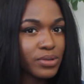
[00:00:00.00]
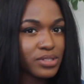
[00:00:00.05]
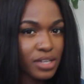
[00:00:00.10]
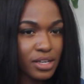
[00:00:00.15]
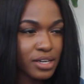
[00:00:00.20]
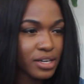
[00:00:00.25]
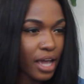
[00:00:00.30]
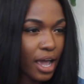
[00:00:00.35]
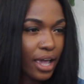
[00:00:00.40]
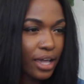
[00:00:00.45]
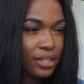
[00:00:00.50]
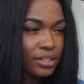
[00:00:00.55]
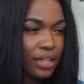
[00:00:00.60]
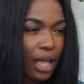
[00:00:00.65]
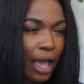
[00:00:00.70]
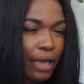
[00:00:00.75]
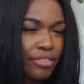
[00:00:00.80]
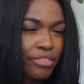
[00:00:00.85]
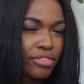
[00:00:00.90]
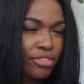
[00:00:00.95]
was going to die.
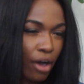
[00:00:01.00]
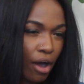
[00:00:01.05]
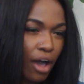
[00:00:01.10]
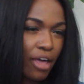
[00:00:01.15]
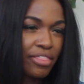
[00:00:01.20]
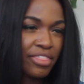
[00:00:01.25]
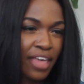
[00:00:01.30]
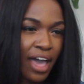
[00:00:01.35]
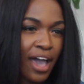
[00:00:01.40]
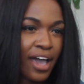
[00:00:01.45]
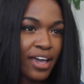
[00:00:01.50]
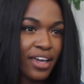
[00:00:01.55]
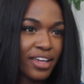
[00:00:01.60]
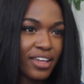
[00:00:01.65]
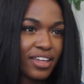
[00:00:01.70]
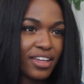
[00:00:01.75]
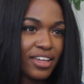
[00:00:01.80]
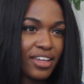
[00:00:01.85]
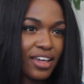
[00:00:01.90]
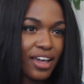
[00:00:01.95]
I thought that
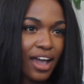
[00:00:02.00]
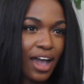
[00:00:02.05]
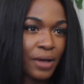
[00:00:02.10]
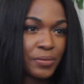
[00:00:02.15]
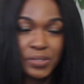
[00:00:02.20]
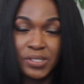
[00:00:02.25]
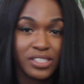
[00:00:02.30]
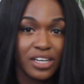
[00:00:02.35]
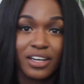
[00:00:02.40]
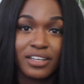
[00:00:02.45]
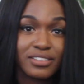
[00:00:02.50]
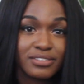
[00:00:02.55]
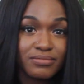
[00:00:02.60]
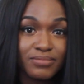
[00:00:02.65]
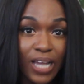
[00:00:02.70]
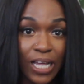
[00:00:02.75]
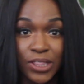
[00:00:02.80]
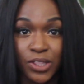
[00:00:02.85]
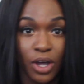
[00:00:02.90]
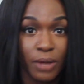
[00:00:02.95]
I was done.
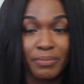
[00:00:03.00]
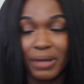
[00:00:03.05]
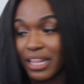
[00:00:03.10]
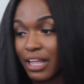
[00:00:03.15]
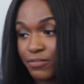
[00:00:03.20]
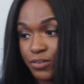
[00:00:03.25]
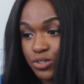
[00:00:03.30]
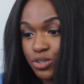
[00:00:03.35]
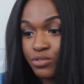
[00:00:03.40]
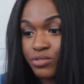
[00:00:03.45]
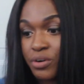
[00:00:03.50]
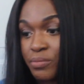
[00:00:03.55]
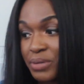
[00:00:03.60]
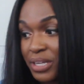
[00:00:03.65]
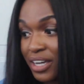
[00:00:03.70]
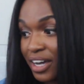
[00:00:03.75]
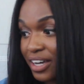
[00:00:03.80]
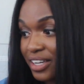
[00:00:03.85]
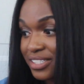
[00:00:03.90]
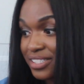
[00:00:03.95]
I thought my life was over
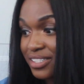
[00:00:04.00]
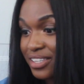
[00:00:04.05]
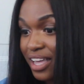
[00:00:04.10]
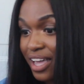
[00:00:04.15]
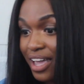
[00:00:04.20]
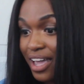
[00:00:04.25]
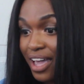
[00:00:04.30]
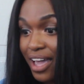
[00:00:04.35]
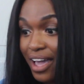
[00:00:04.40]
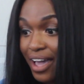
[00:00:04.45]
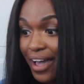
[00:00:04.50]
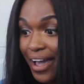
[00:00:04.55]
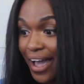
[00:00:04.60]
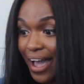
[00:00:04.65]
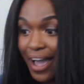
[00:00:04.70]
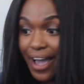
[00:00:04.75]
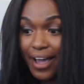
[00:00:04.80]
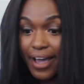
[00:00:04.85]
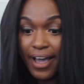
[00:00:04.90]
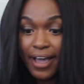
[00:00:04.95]
because
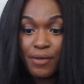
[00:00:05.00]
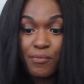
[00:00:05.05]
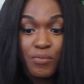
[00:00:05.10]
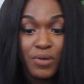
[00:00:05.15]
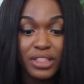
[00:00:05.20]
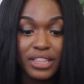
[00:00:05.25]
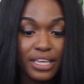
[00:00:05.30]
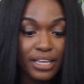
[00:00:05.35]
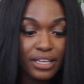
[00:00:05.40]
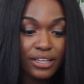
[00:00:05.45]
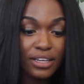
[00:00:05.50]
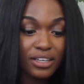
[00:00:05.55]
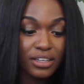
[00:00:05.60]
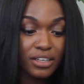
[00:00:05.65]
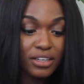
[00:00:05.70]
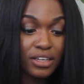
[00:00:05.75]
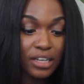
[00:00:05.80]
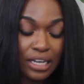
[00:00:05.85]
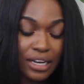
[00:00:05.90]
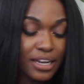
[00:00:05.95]
I really
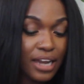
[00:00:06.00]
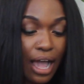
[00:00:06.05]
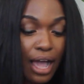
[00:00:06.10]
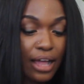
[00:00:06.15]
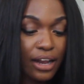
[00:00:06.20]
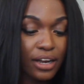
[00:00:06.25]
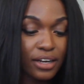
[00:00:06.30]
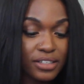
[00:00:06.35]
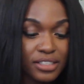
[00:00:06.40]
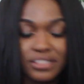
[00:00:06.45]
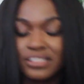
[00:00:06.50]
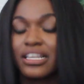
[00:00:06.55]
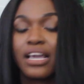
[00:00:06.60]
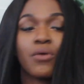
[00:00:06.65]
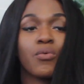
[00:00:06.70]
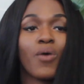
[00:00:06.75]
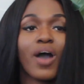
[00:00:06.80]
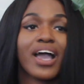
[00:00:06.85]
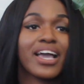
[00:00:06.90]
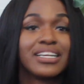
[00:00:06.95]
could not
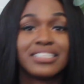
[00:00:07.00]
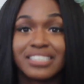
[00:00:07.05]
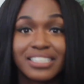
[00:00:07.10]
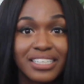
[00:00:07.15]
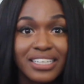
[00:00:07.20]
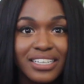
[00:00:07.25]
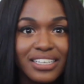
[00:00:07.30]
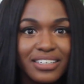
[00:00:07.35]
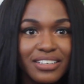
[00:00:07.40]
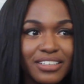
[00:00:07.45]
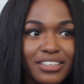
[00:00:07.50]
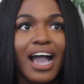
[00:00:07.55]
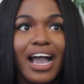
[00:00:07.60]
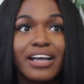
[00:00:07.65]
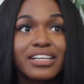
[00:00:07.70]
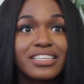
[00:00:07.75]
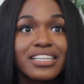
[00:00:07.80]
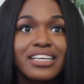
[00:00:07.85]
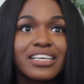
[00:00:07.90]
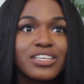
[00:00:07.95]
understand why I did it.
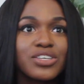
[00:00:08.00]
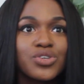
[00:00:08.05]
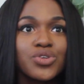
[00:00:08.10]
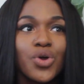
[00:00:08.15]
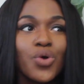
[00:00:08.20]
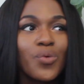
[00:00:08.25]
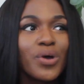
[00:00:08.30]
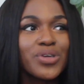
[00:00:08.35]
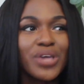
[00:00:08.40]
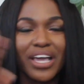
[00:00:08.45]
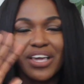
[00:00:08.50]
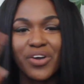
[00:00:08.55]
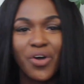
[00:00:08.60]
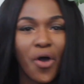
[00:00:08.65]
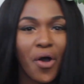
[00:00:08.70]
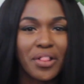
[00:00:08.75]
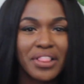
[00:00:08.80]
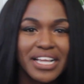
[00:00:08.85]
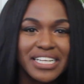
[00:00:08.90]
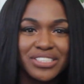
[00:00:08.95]
I think, you know, when you're in
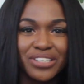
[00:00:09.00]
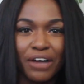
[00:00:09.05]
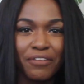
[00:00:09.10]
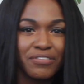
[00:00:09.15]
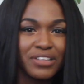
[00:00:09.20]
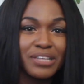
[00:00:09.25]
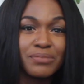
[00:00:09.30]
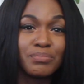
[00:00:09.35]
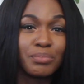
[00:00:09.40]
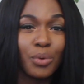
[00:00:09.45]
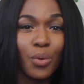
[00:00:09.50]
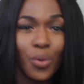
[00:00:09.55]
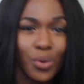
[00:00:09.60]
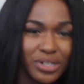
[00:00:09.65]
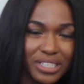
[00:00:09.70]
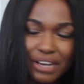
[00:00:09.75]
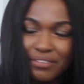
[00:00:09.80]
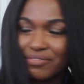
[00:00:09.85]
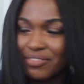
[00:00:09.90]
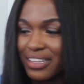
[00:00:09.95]
college, you're feeling
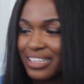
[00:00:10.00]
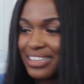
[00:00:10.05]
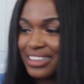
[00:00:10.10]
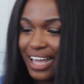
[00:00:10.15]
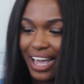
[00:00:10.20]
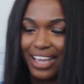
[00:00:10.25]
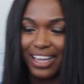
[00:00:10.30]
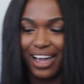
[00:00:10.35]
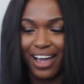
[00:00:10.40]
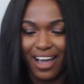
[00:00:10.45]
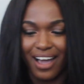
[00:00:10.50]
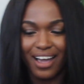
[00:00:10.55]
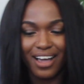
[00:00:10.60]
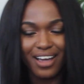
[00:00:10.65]
bold, you're feeling like,